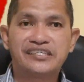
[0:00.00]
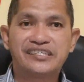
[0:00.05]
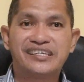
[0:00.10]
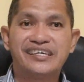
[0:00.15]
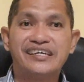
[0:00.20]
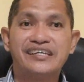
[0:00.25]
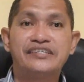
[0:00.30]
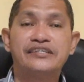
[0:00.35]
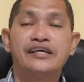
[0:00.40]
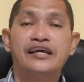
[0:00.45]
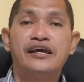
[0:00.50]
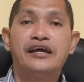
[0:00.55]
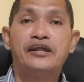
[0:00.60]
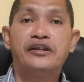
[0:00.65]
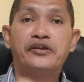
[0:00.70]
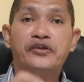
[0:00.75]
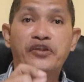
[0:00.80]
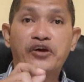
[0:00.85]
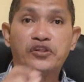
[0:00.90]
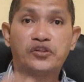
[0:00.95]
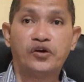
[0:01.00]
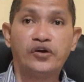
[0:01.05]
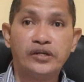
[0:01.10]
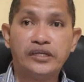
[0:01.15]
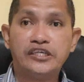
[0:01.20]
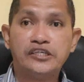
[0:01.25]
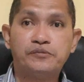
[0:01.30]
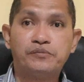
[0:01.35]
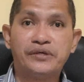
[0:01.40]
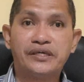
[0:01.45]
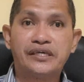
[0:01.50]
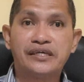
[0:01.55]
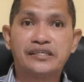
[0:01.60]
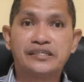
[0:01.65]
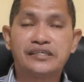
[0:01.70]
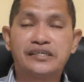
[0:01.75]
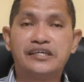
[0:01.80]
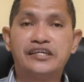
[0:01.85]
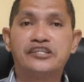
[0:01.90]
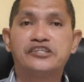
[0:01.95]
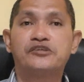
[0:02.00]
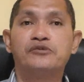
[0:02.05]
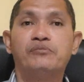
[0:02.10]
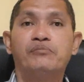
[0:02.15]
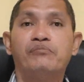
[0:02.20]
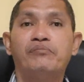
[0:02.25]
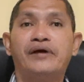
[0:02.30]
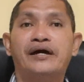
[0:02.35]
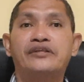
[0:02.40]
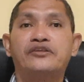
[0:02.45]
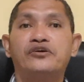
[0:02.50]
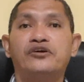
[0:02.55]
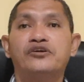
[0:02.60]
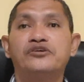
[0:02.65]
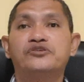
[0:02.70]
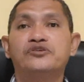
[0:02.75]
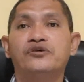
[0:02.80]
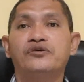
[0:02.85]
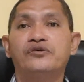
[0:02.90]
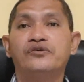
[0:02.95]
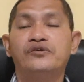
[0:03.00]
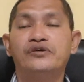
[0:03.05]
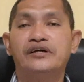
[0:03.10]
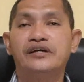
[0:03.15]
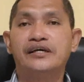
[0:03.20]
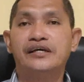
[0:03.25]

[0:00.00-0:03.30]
skills, not only speaking skills but also